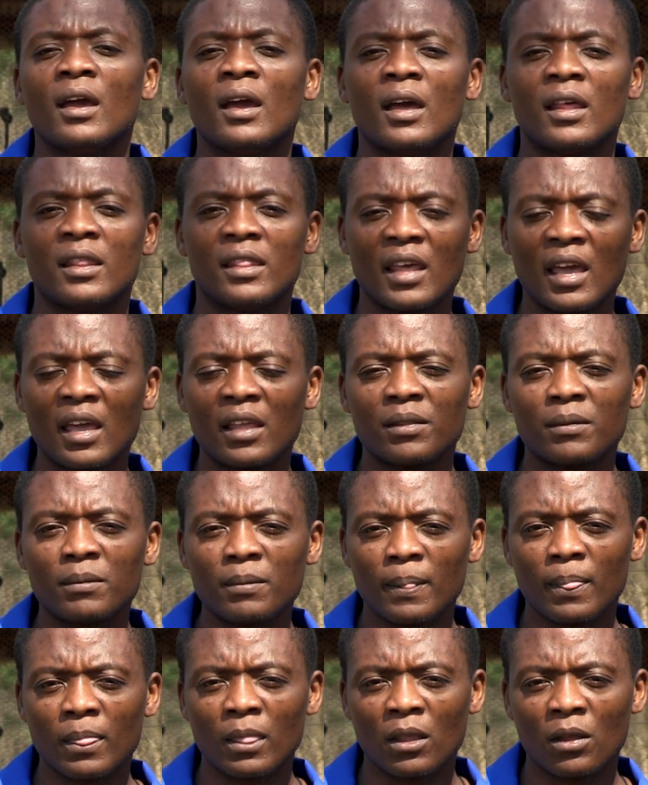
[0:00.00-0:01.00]
And then
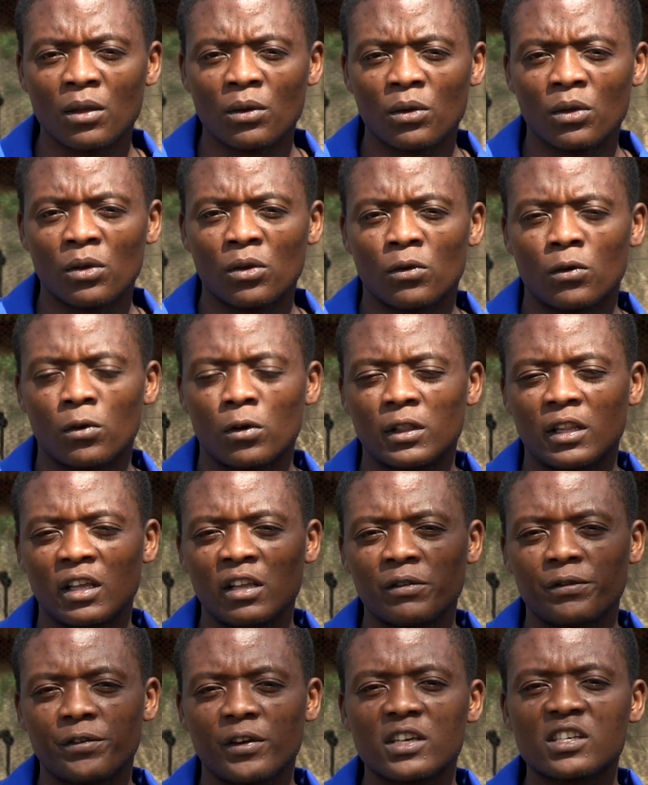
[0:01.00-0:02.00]
on the
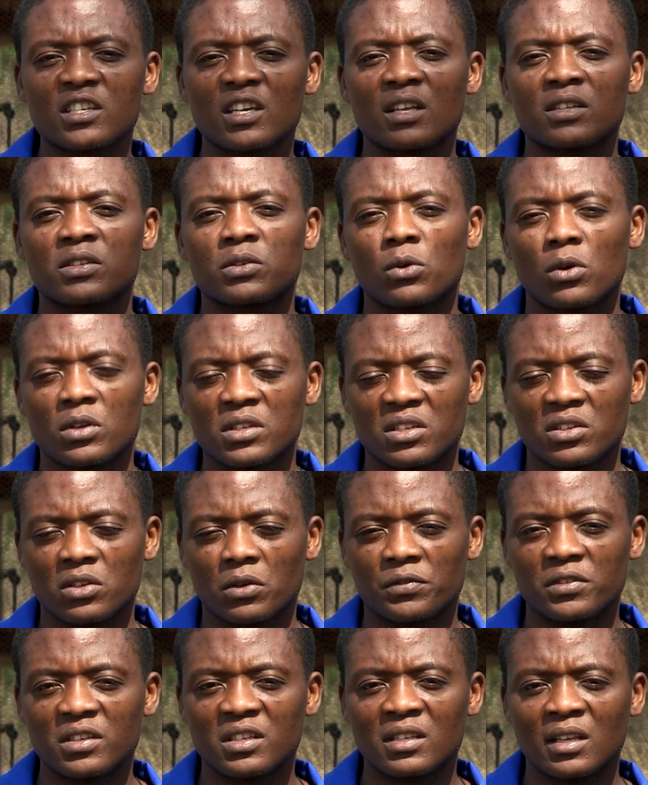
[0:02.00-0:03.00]
infectious causes
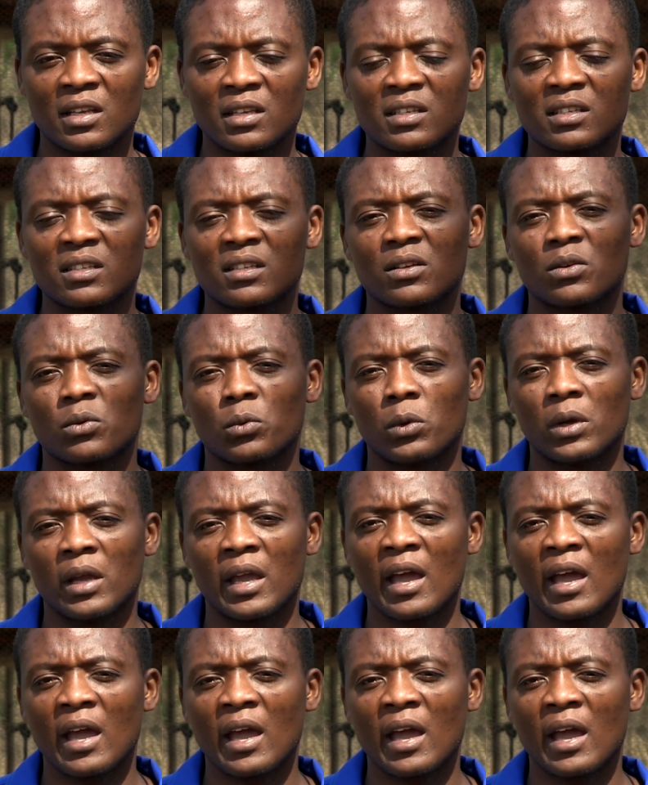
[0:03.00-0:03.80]
of disease, we